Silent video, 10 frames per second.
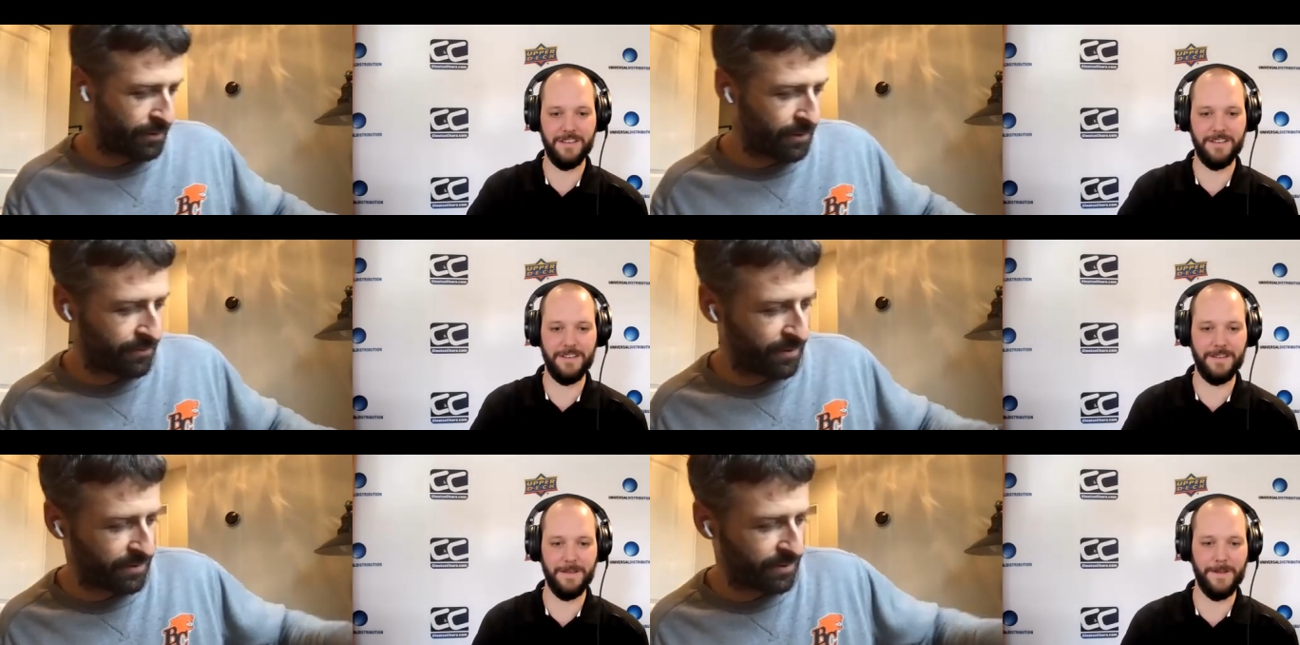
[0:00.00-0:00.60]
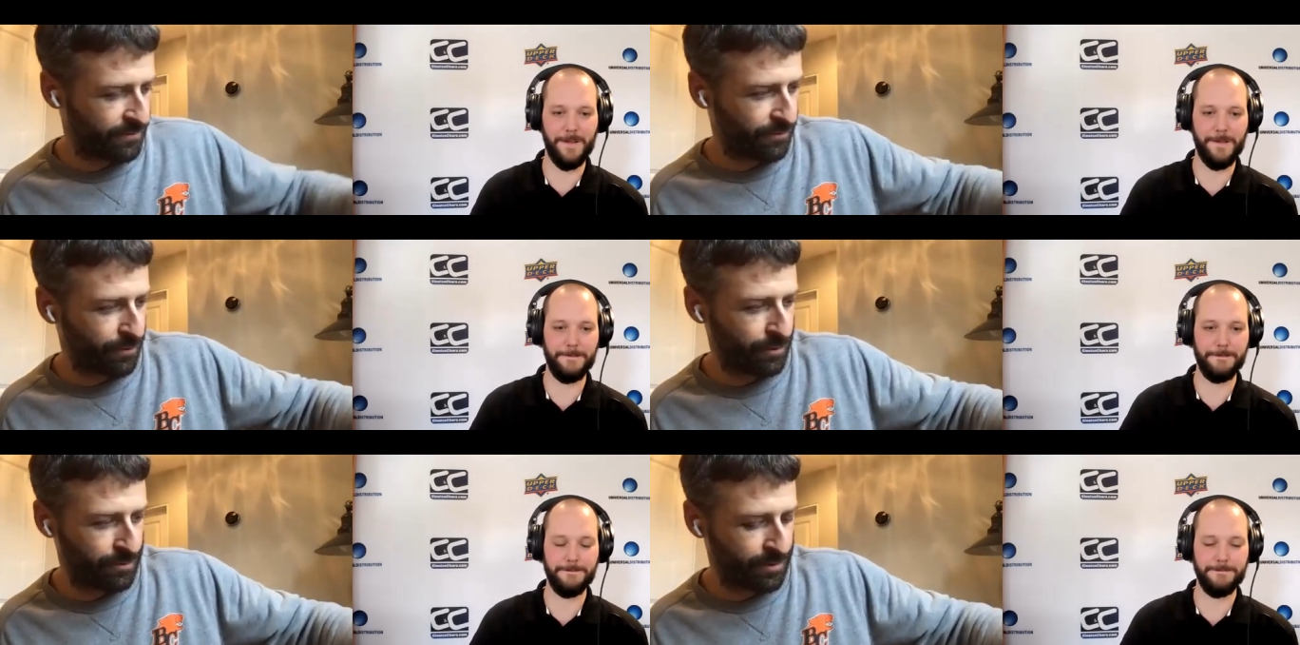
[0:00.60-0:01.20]
Speaker 1: good defensive
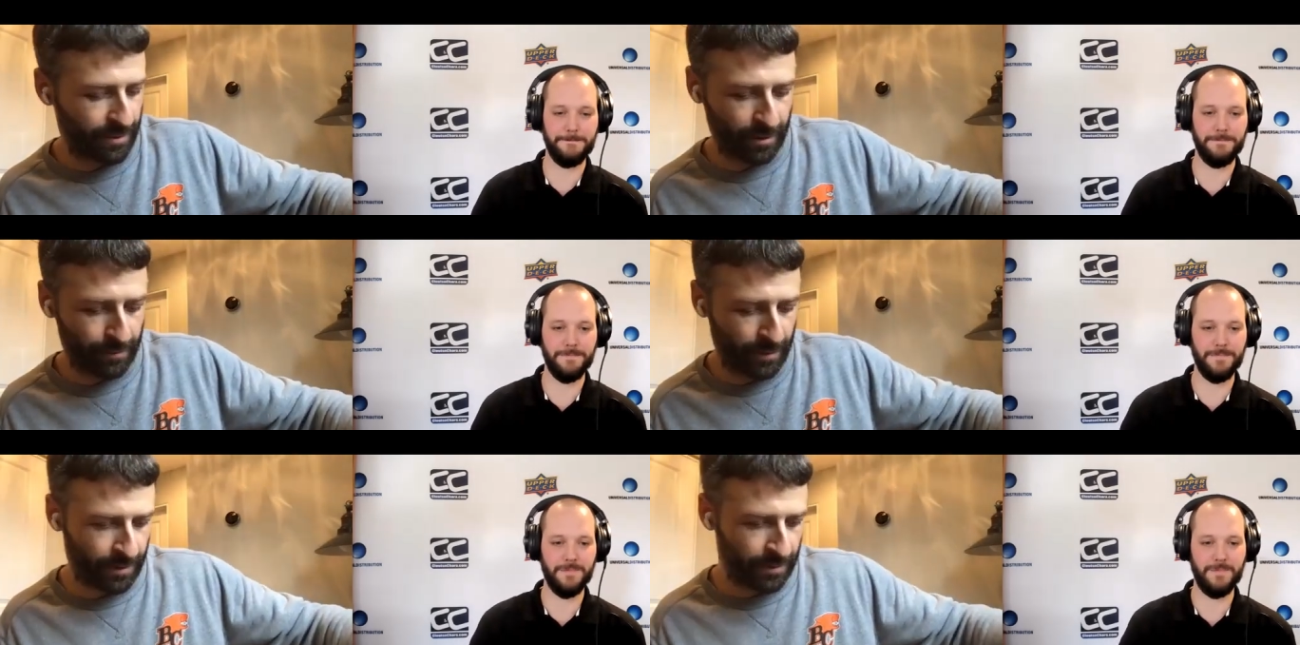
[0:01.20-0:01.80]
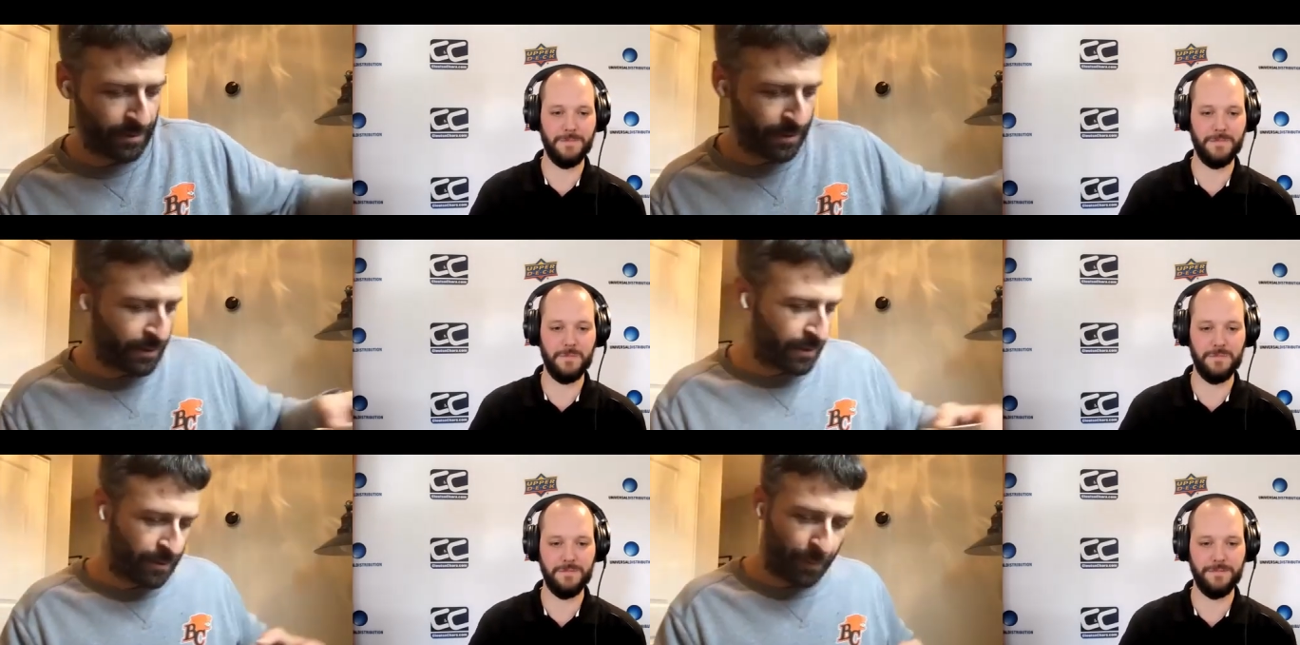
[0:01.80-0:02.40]
crew, so uh, I'm
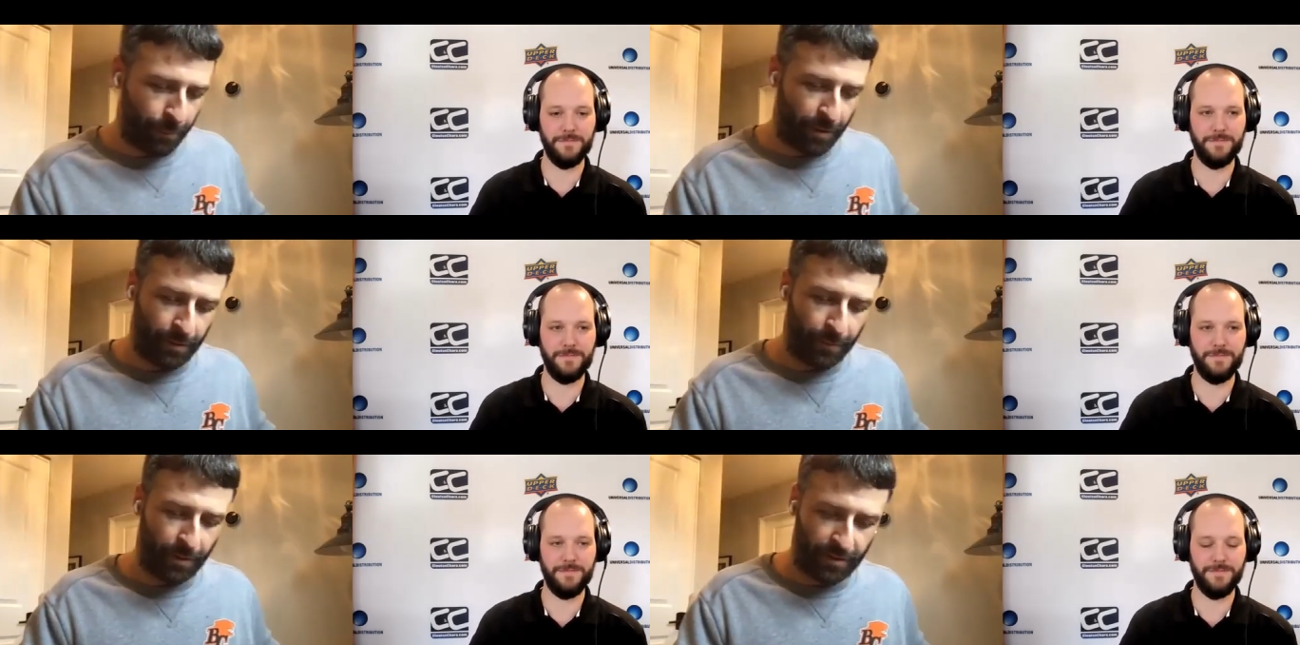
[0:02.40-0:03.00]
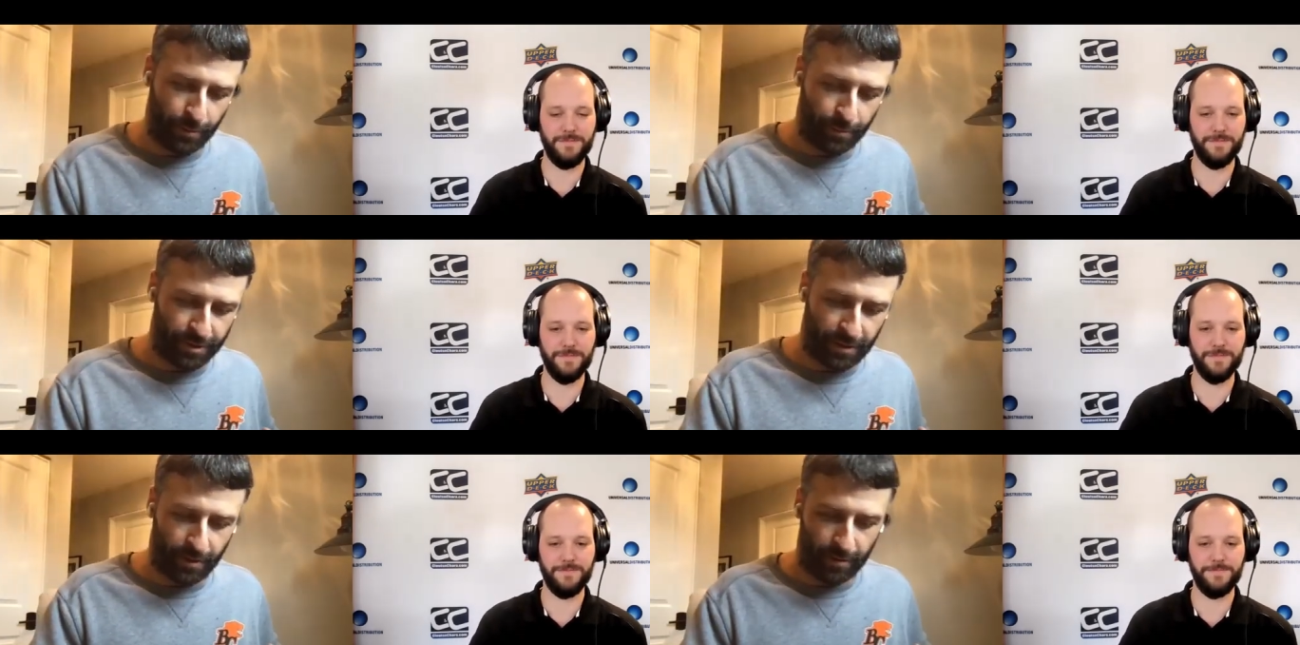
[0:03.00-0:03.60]
gonna put him over here with
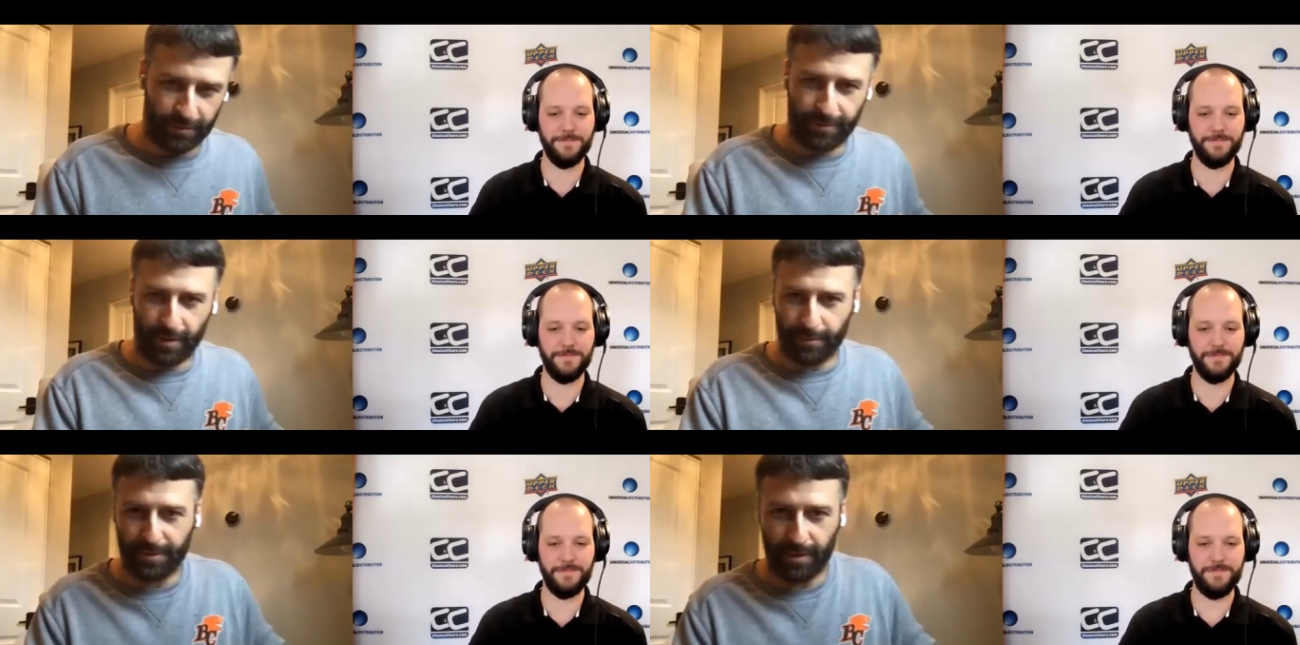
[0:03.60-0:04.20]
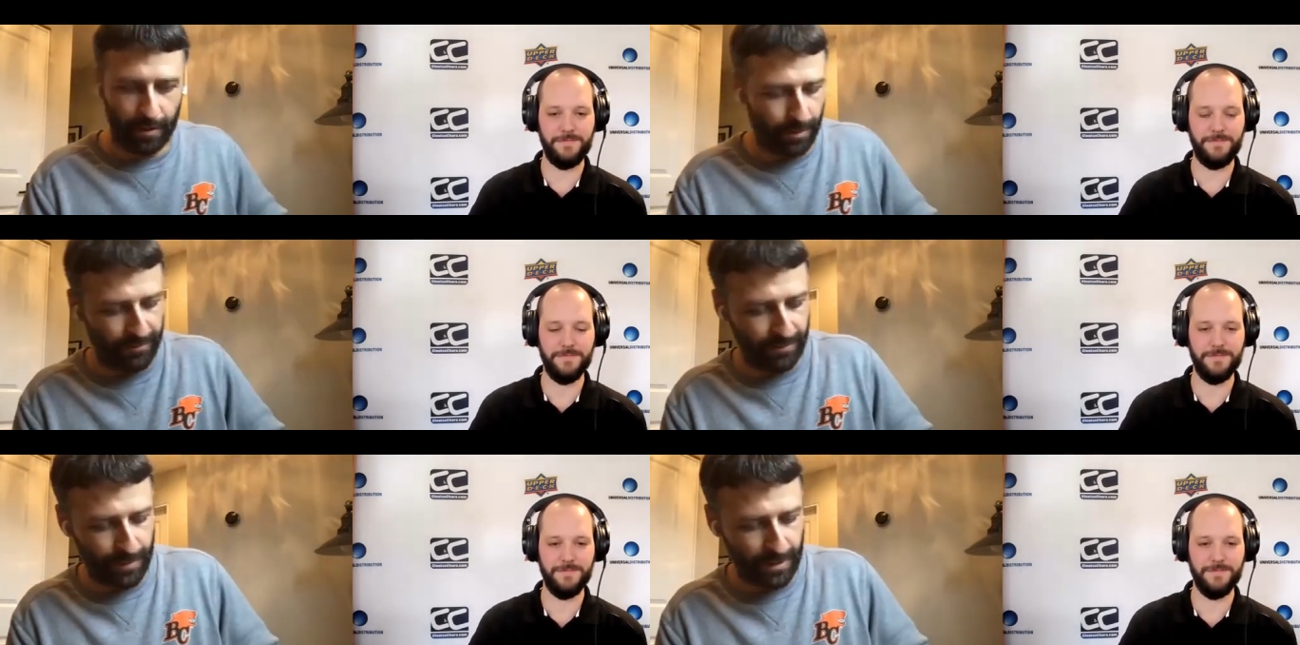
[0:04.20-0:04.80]
you, Garrett, and tell him to stay
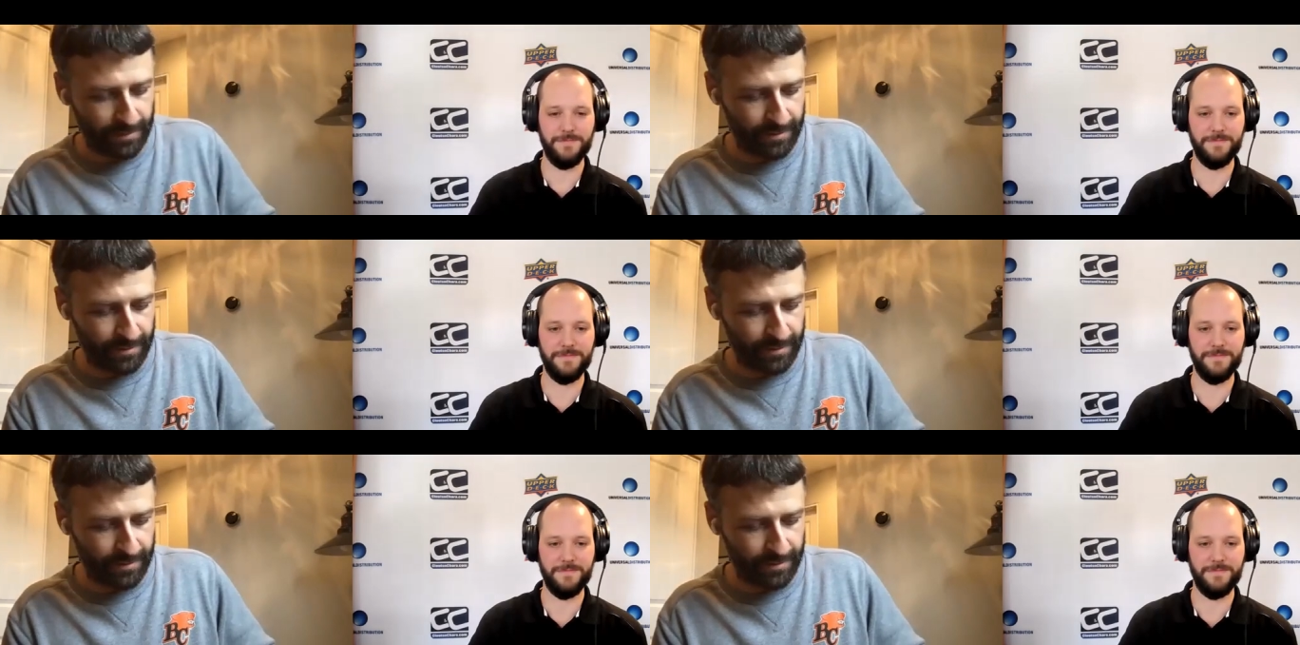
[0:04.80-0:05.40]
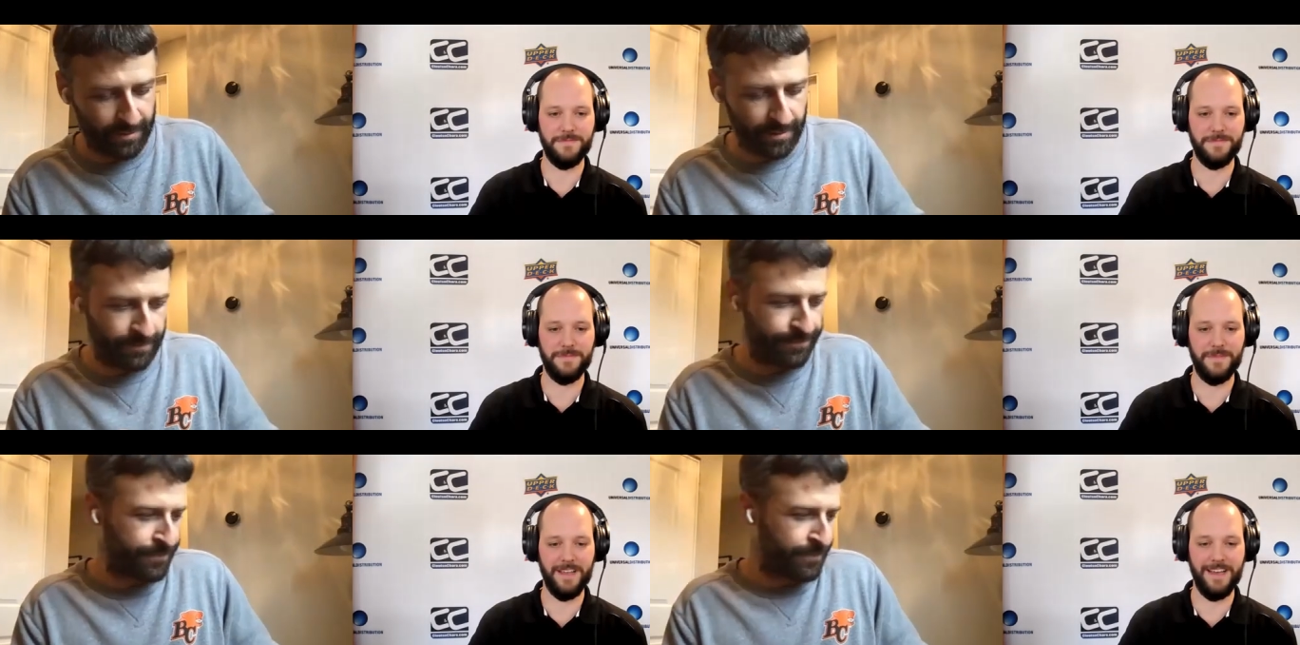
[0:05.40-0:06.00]
away from me. So.